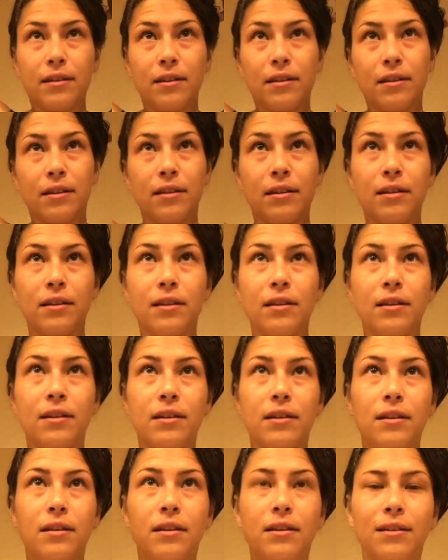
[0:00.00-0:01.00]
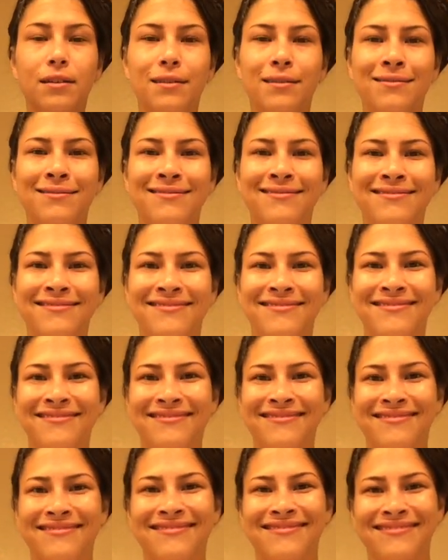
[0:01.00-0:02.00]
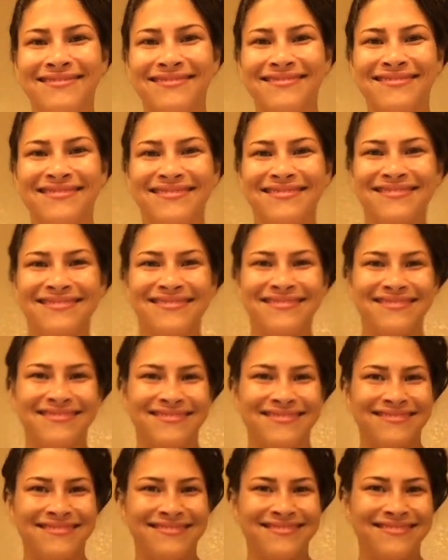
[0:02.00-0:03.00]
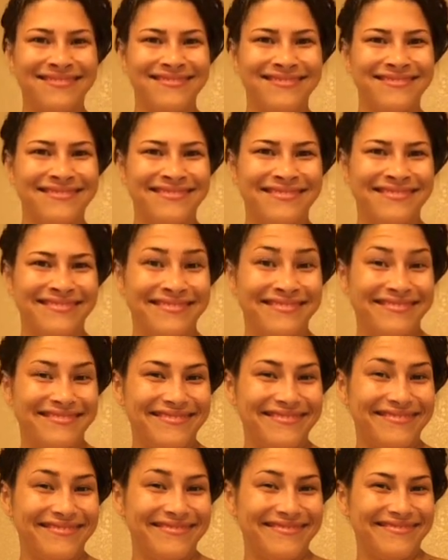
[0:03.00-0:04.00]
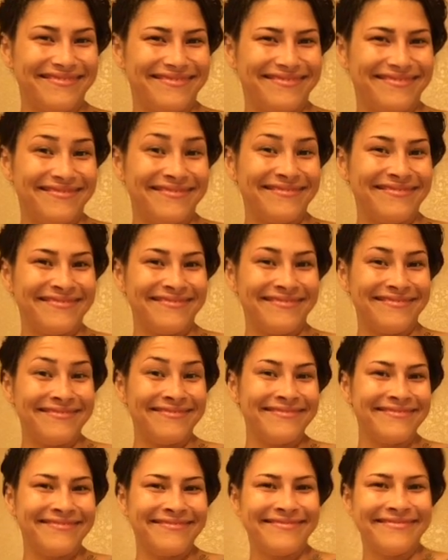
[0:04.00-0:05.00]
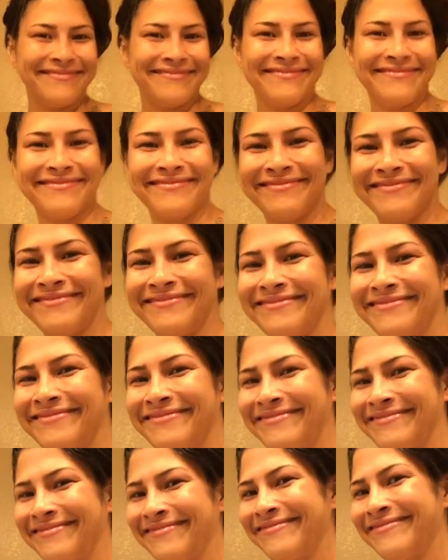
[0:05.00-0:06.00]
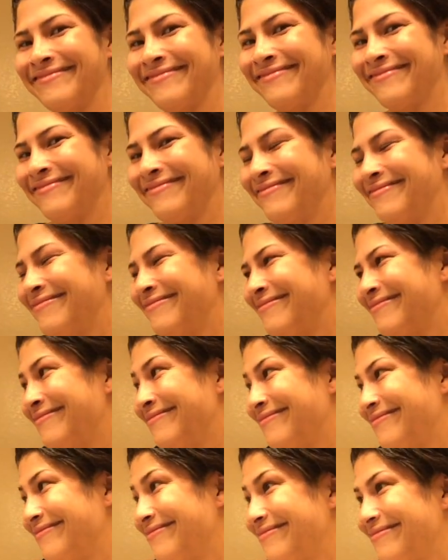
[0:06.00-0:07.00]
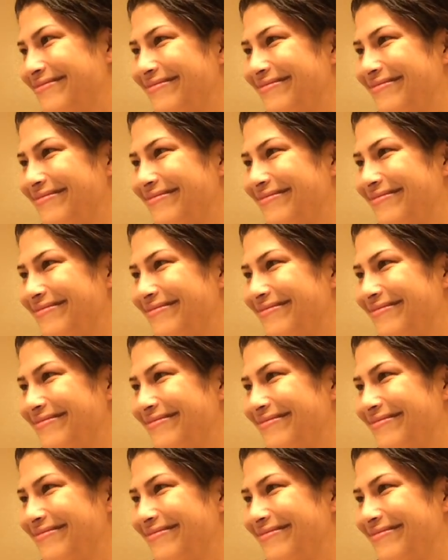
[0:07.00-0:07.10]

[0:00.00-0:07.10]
(silence)